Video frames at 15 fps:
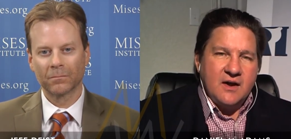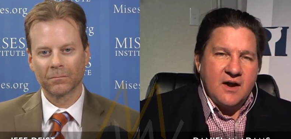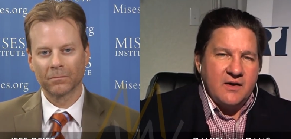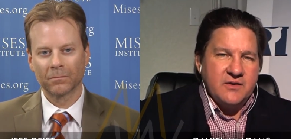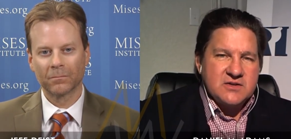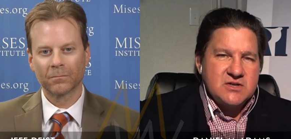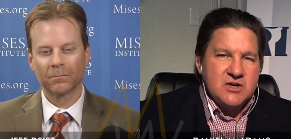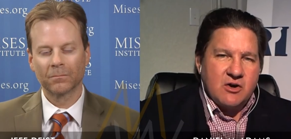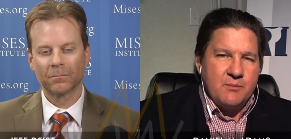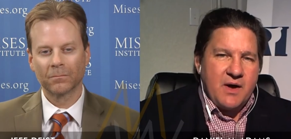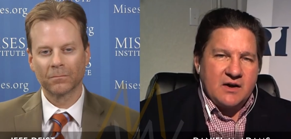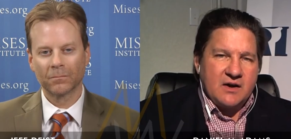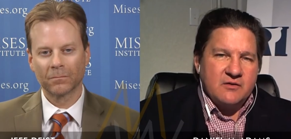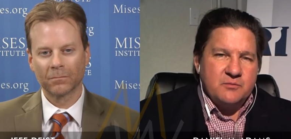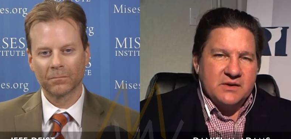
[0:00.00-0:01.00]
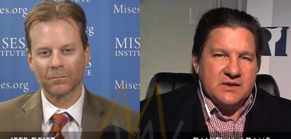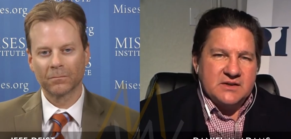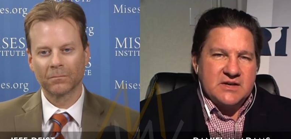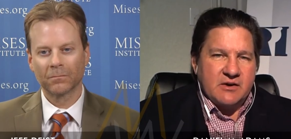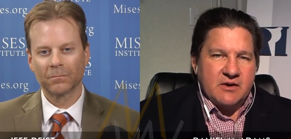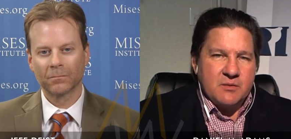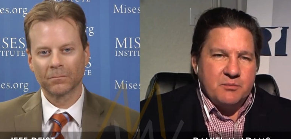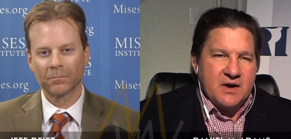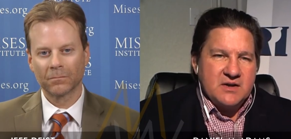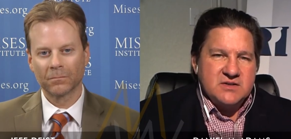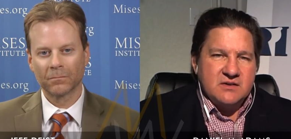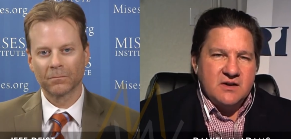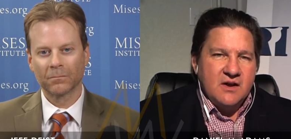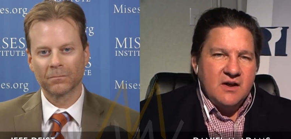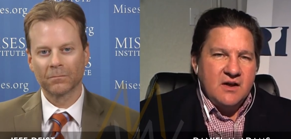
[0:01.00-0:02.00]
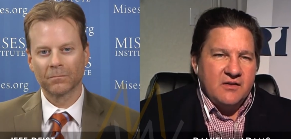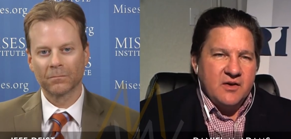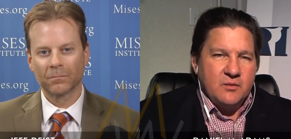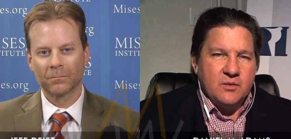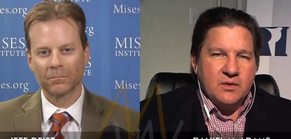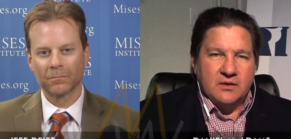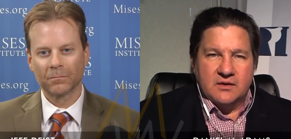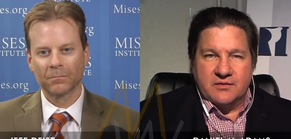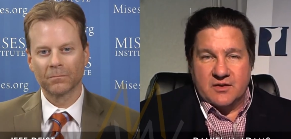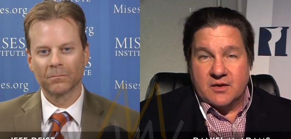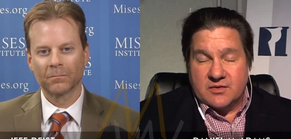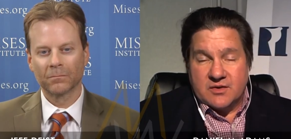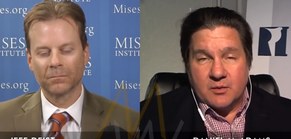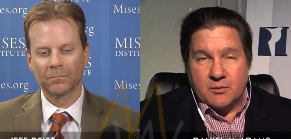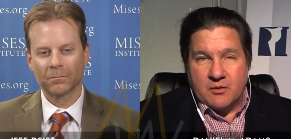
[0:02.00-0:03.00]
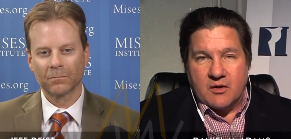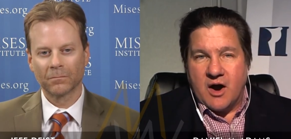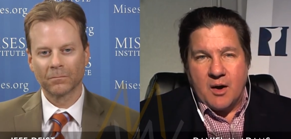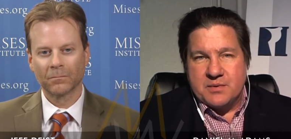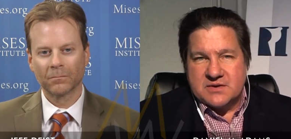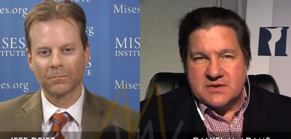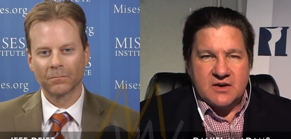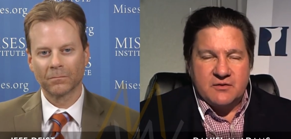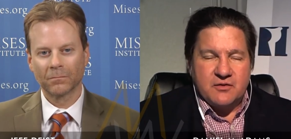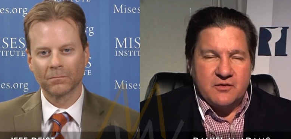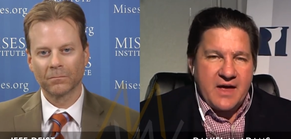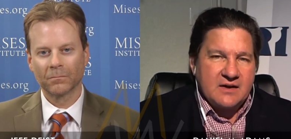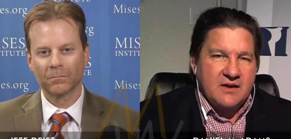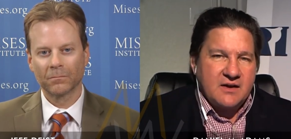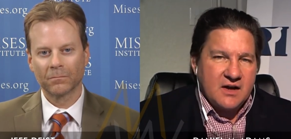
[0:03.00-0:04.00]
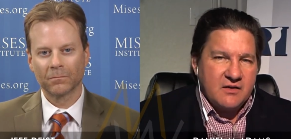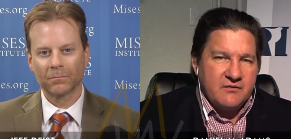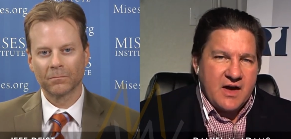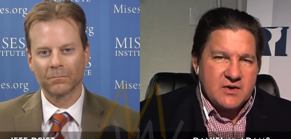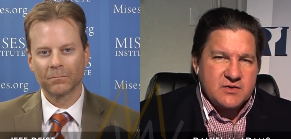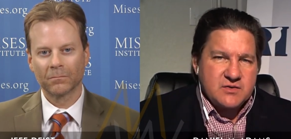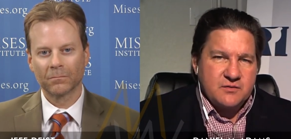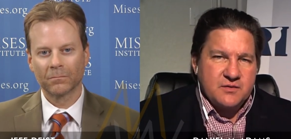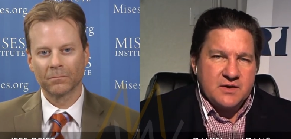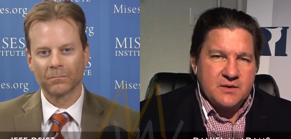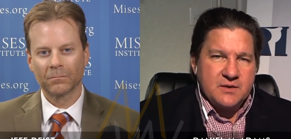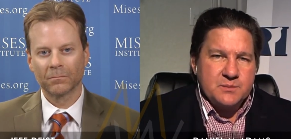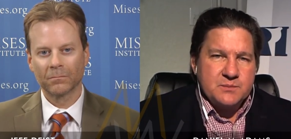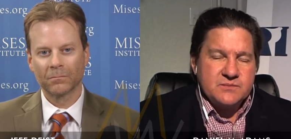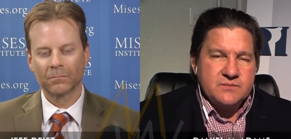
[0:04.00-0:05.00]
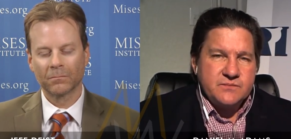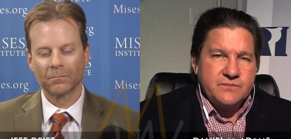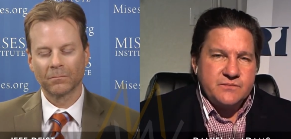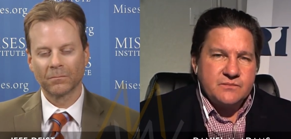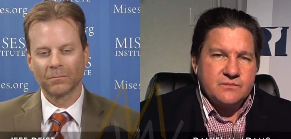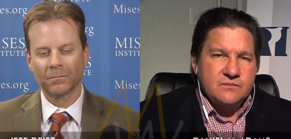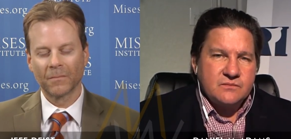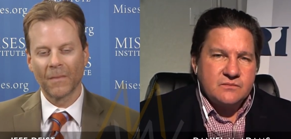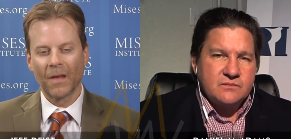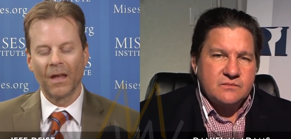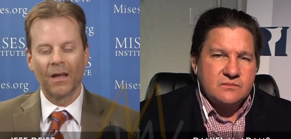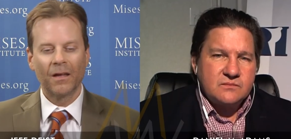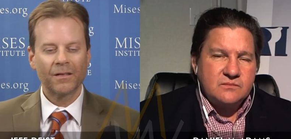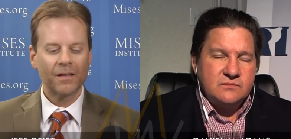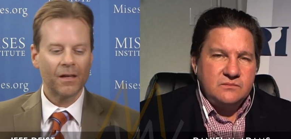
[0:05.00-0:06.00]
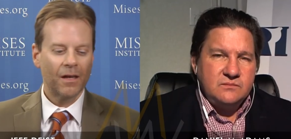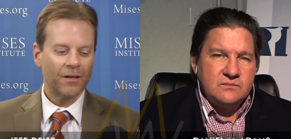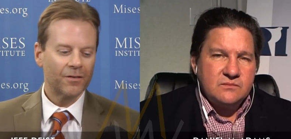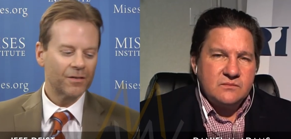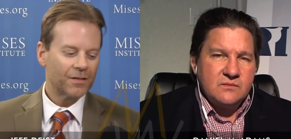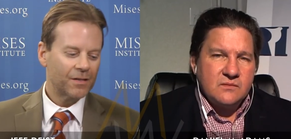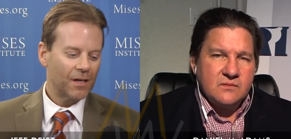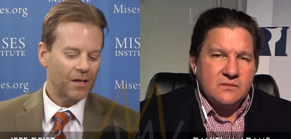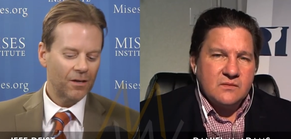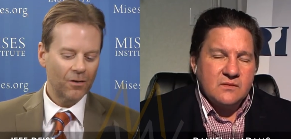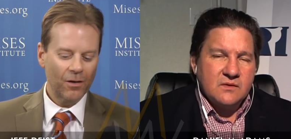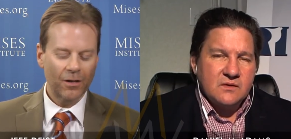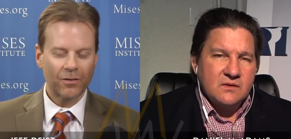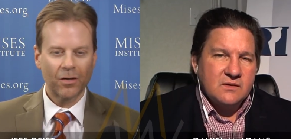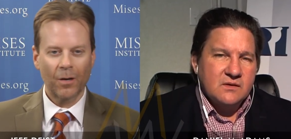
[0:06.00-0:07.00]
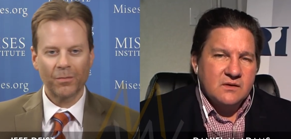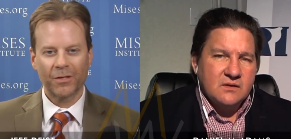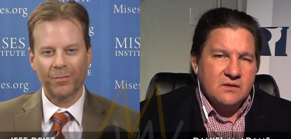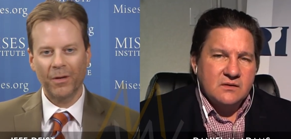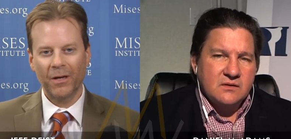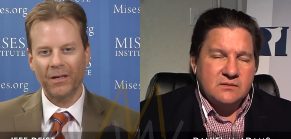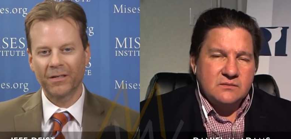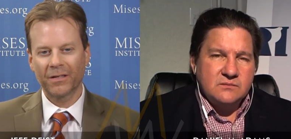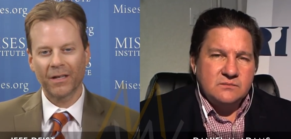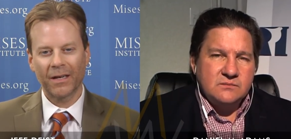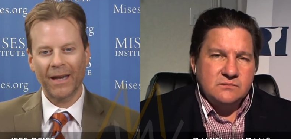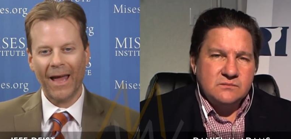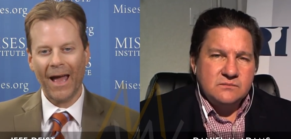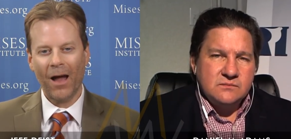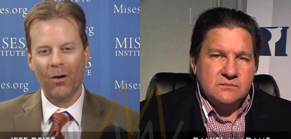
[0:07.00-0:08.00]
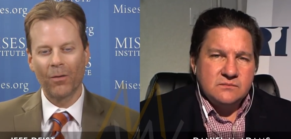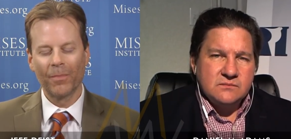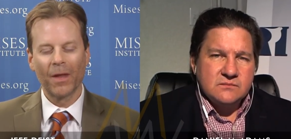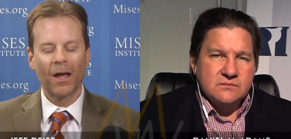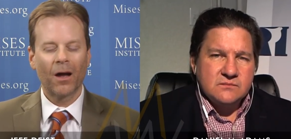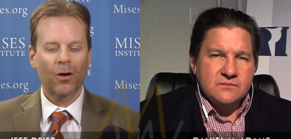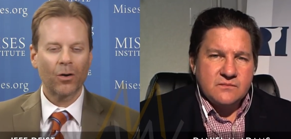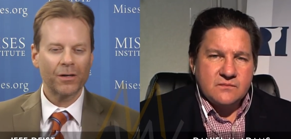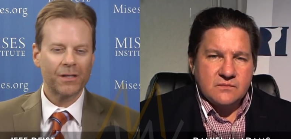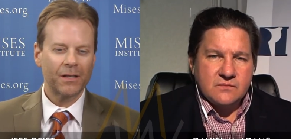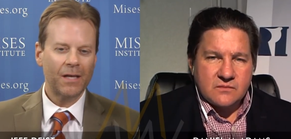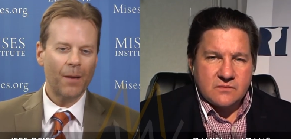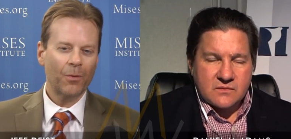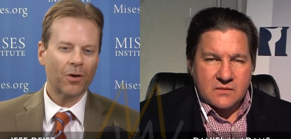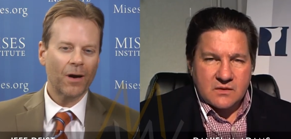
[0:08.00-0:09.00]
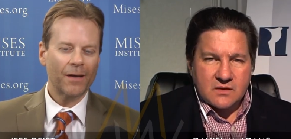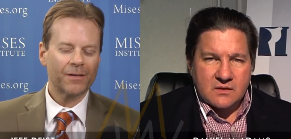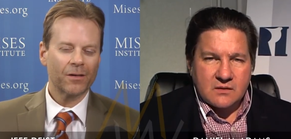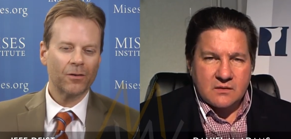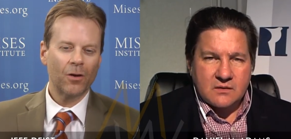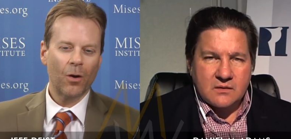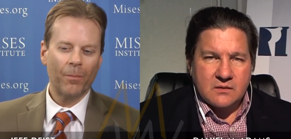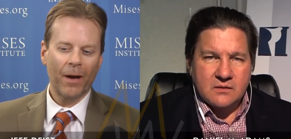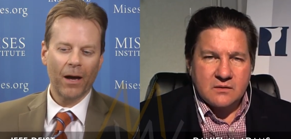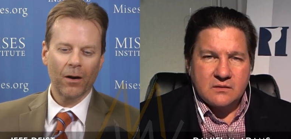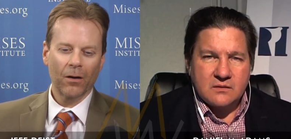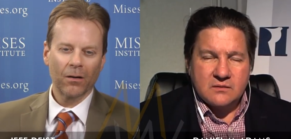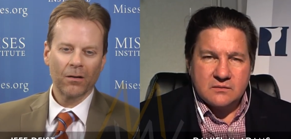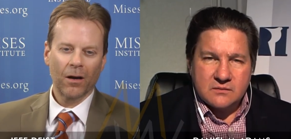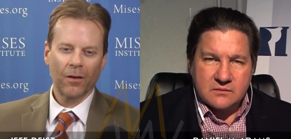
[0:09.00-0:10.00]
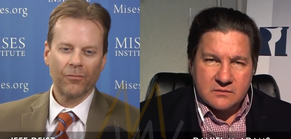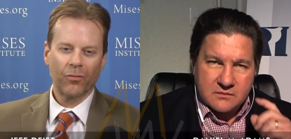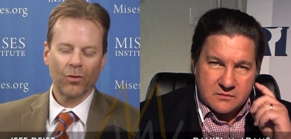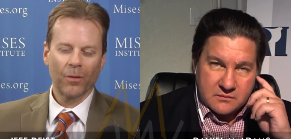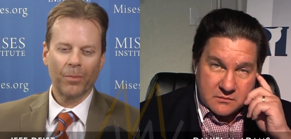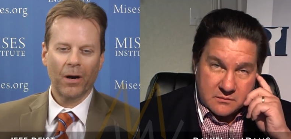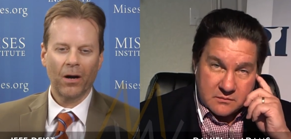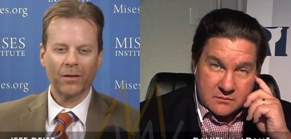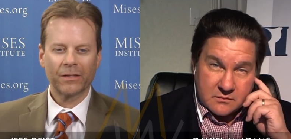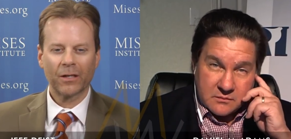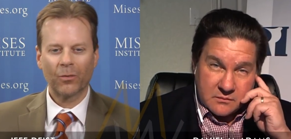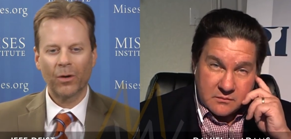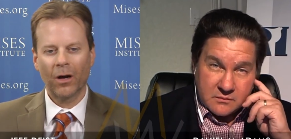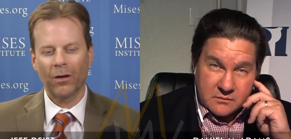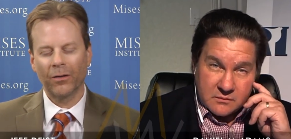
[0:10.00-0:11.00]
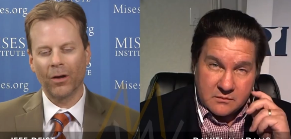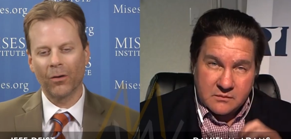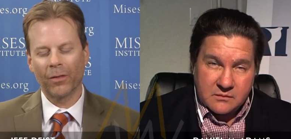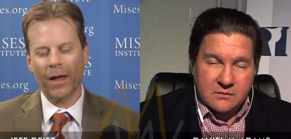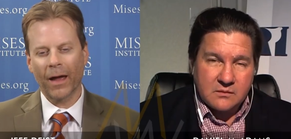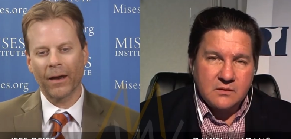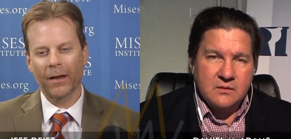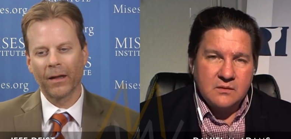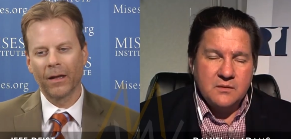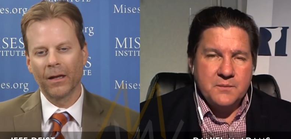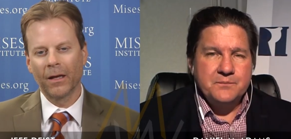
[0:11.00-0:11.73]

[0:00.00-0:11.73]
Speaker 1: and there's no amount of military budget that will compensate for that kind of atrophy.
Speaker 2: Isn't it interesting during Trump's speech that now, of course, the Democrats are no better on foreign policy. We all know that.